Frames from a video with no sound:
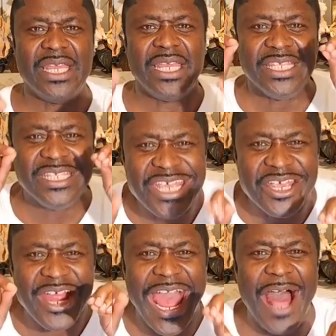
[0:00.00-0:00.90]

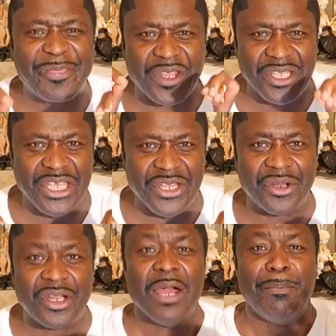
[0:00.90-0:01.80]
year after
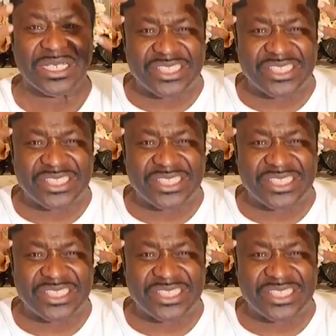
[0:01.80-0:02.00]
year, but